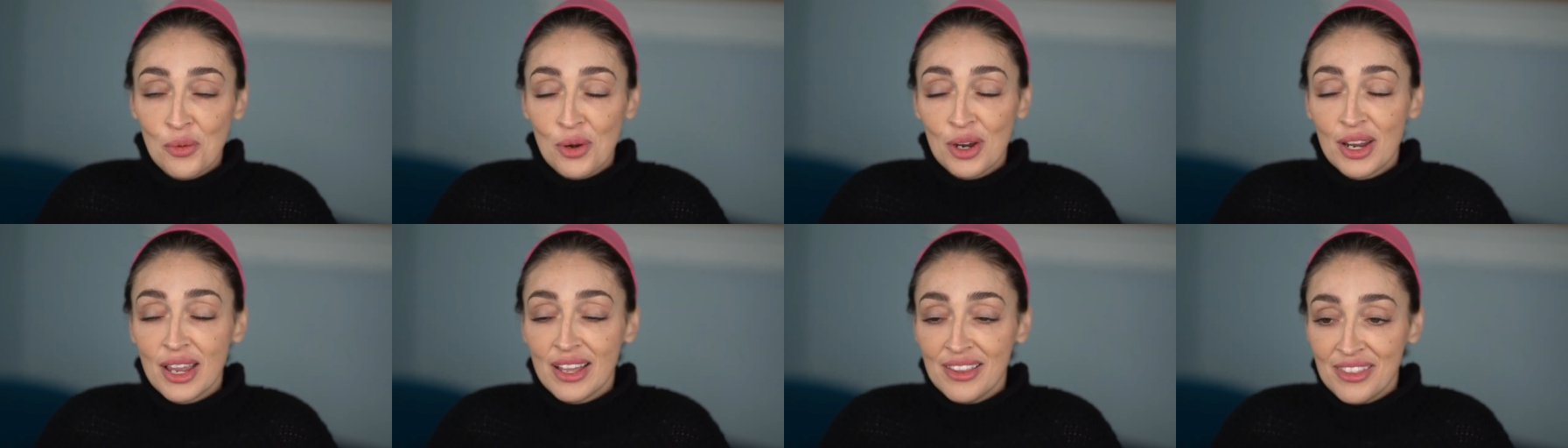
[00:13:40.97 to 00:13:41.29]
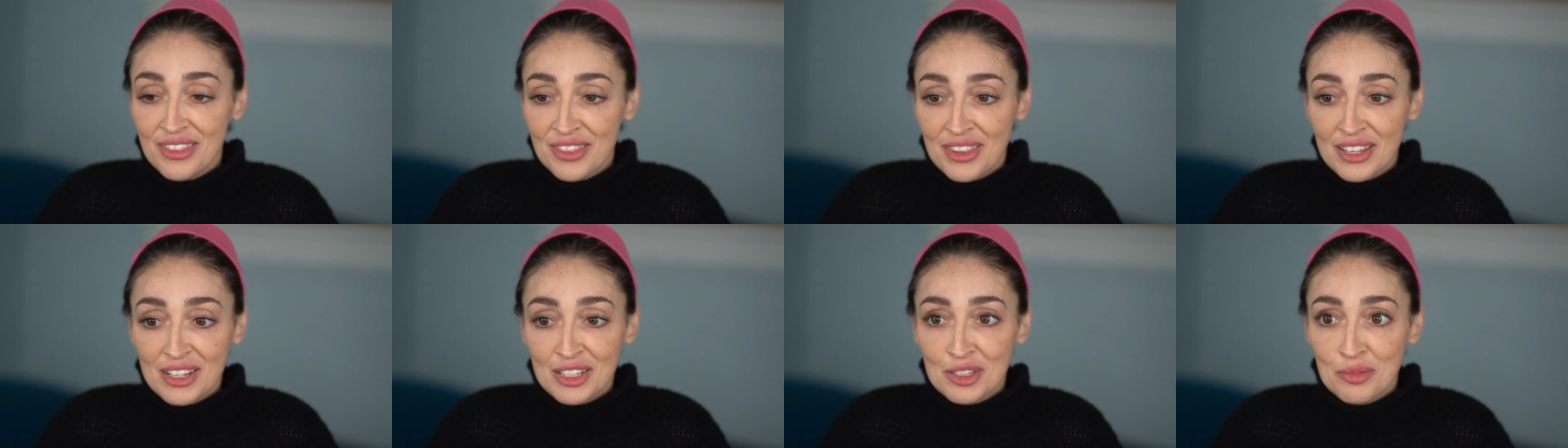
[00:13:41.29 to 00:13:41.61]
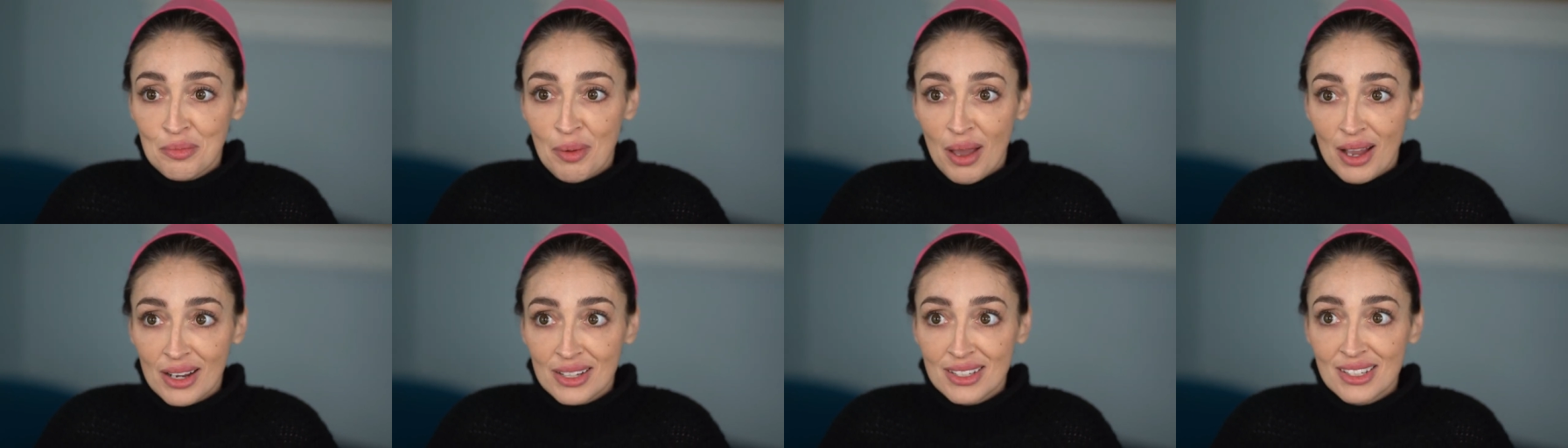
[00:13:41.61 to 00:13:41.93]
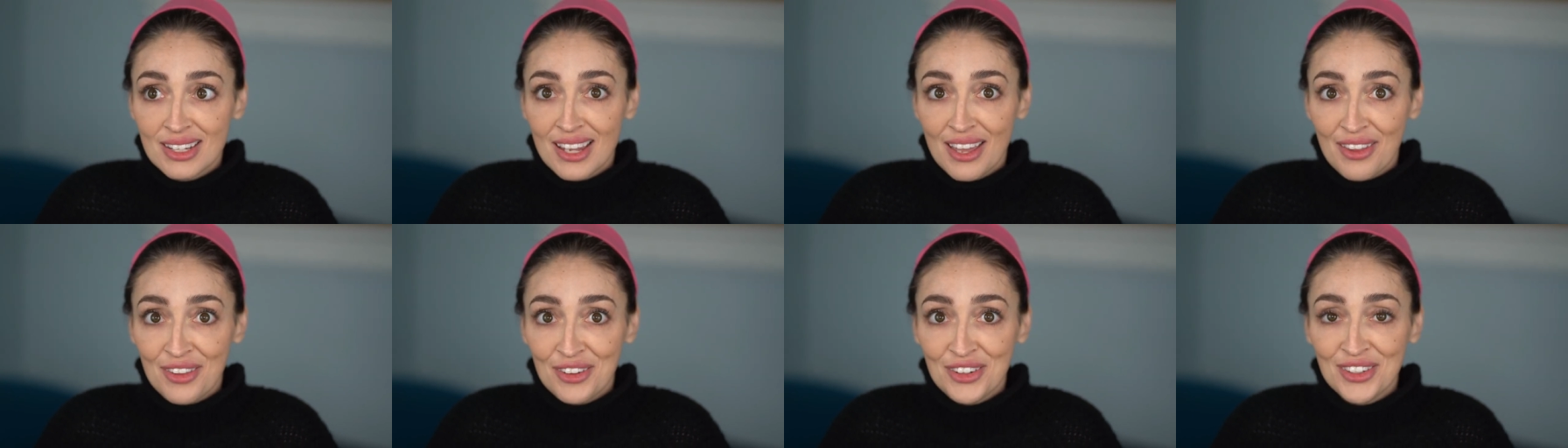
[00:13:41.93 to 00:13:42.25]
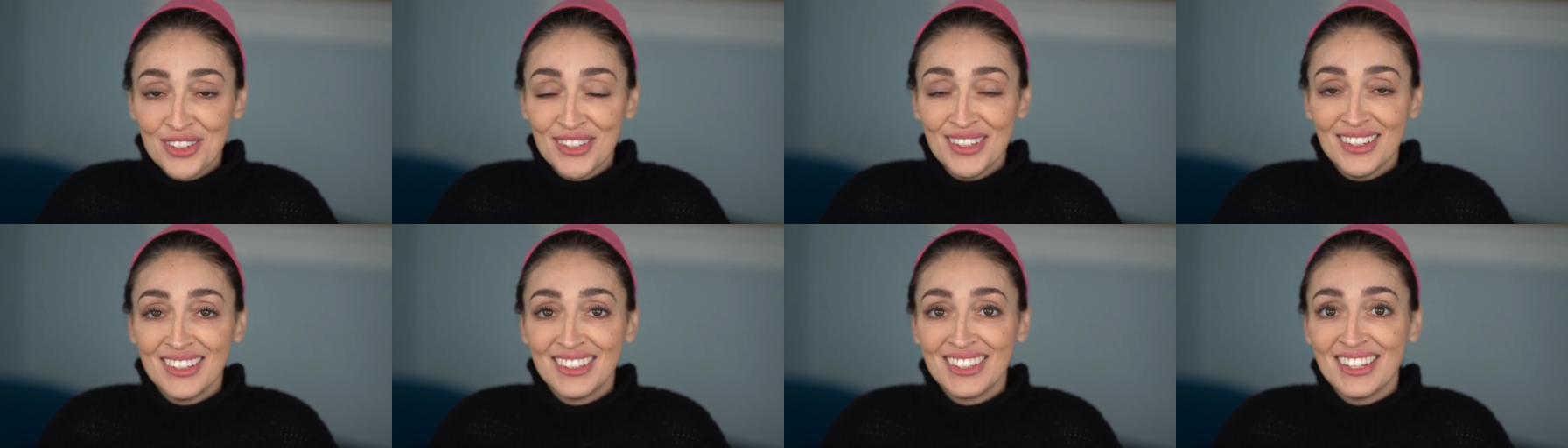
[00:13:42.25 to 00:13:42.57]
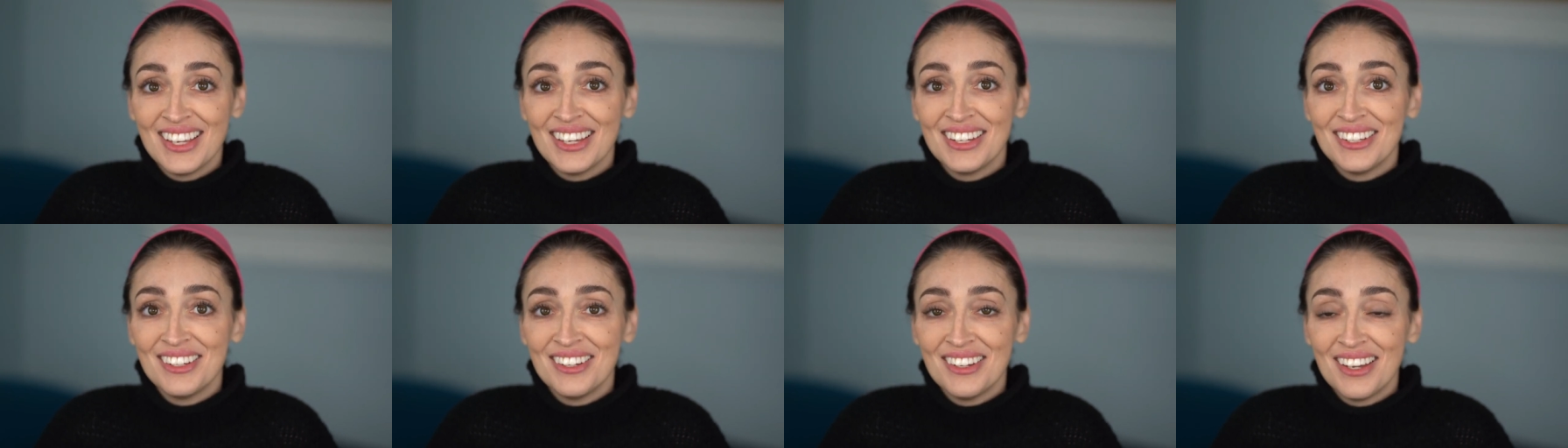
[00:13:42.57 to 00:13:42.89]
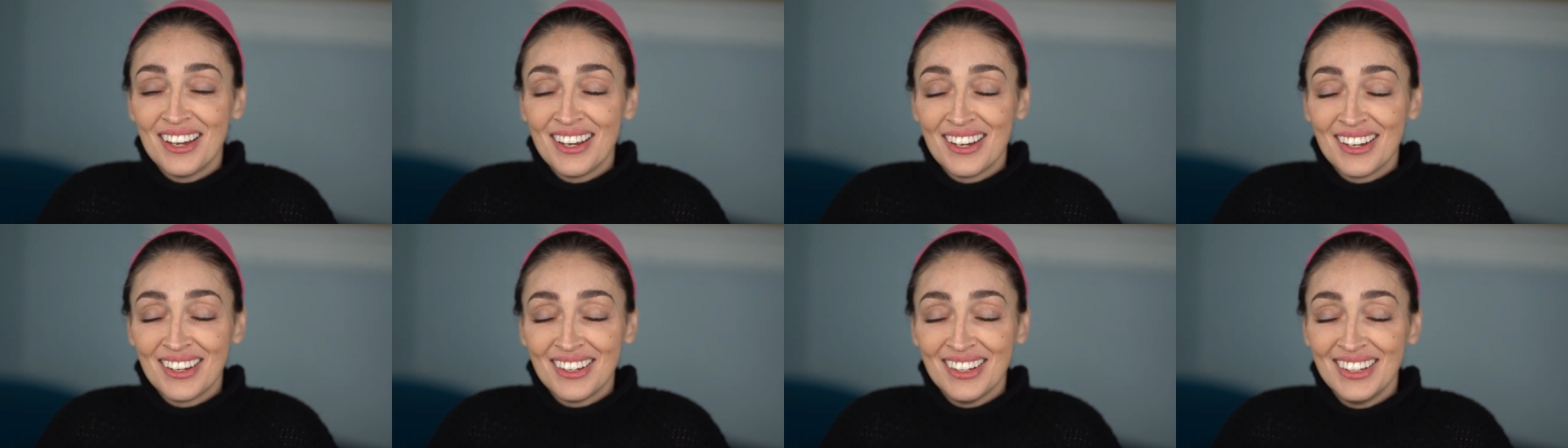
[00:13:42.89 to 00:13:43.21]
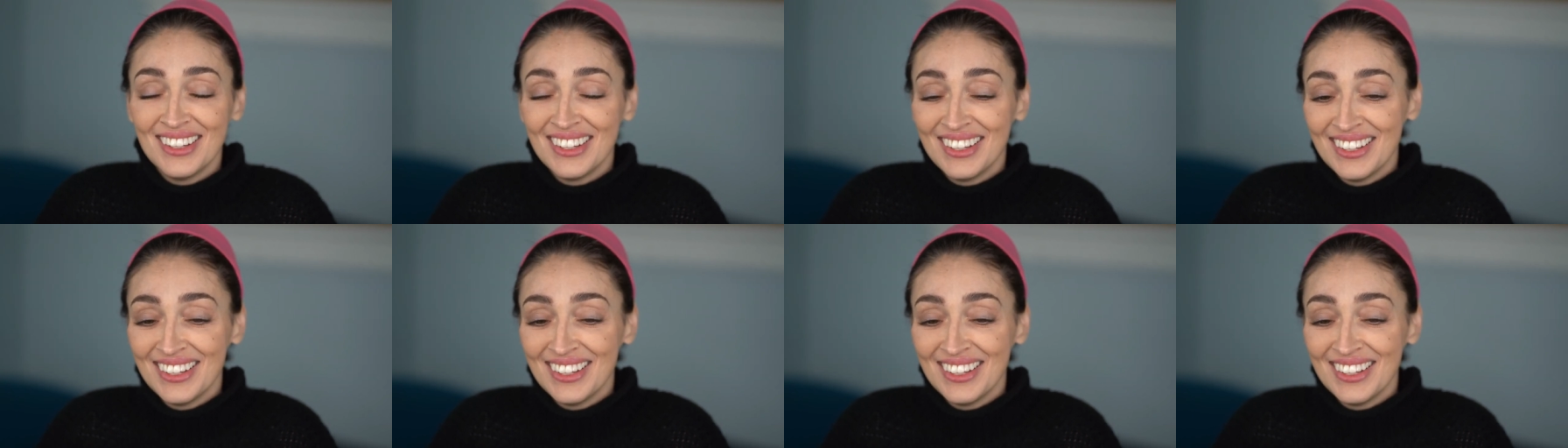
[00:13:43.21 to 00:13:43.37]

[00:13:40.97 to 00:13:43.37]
We're getting things back together, getting uh,